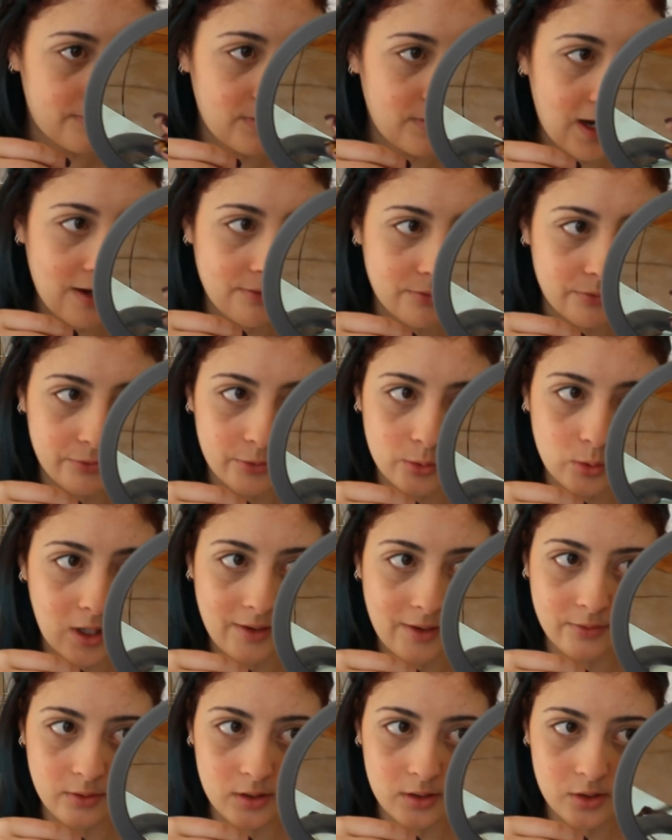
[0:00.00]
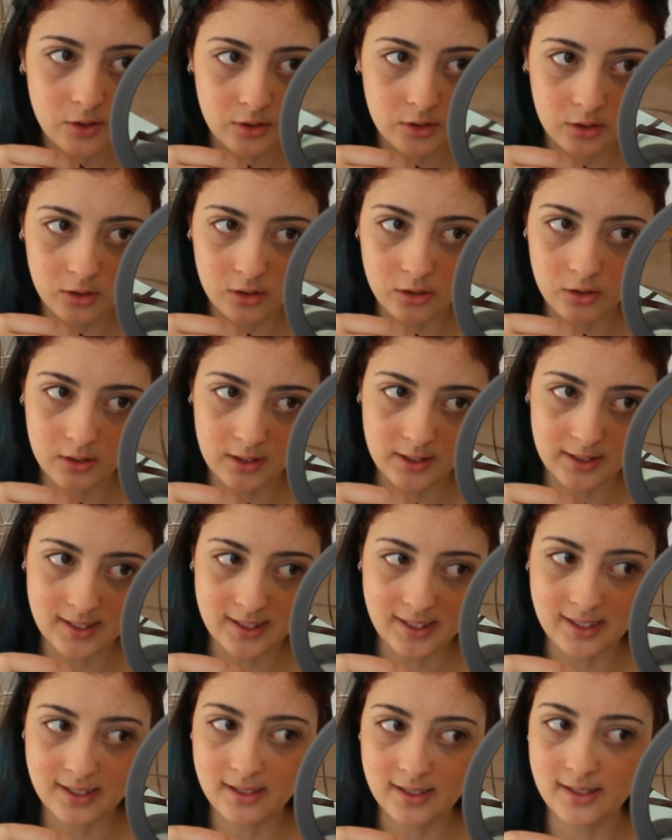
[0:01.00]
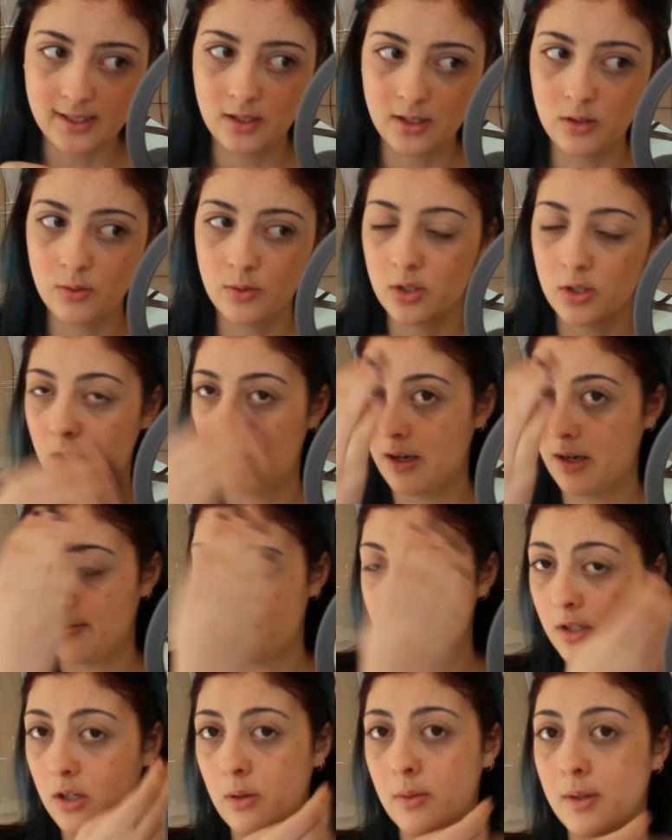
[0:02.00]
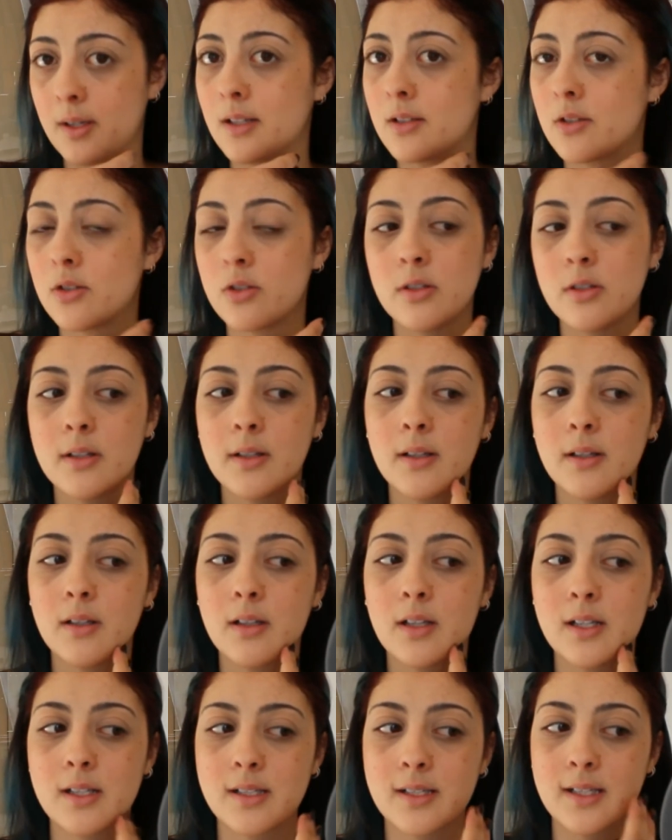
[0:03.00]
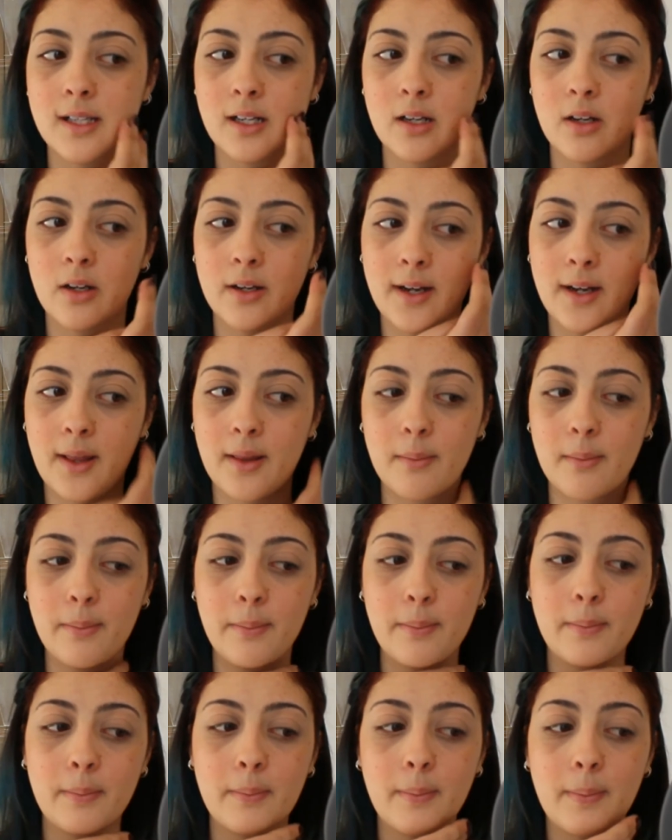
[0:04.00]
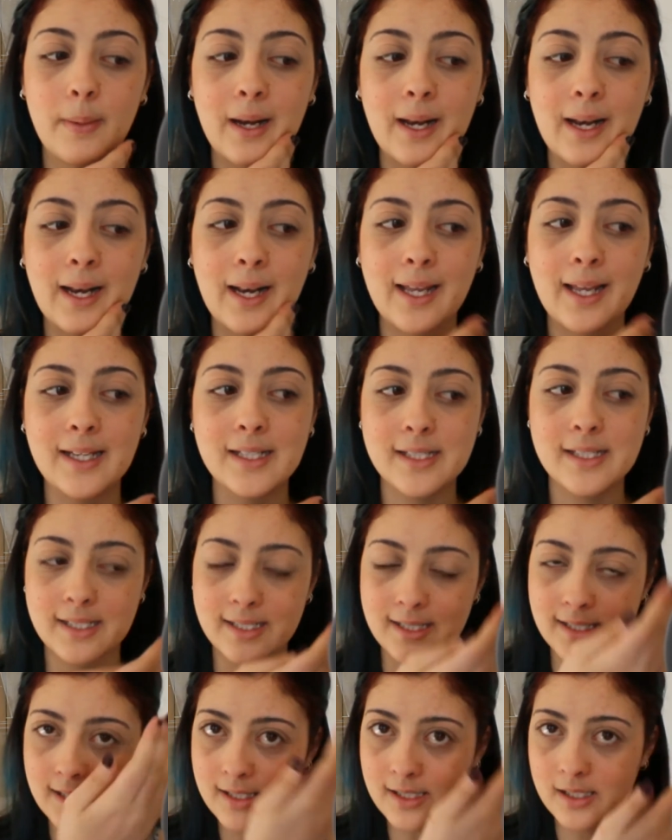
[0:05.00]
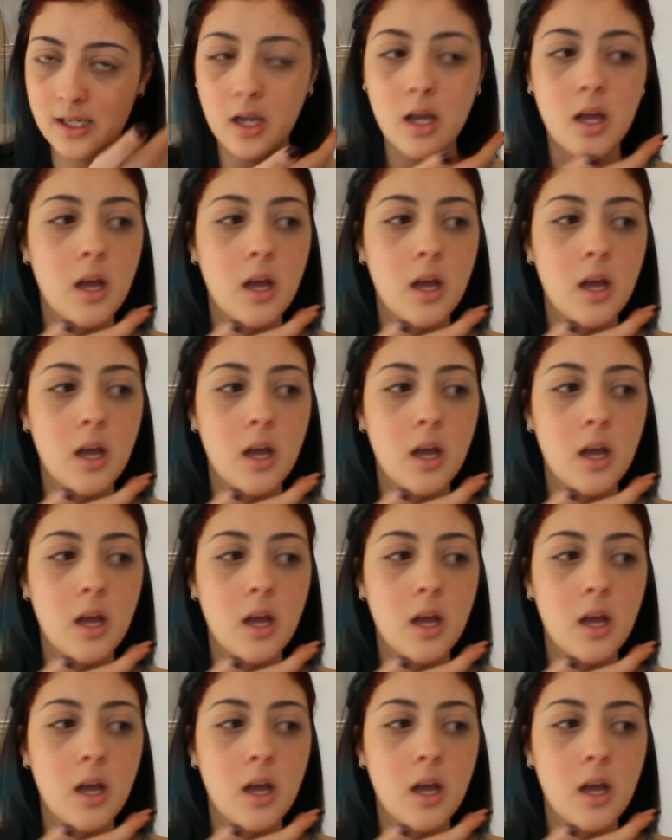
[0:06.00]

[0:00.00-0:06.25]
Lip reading: full coverage, so you do need to conceal, which I'll have to go in and do the concealer on other places.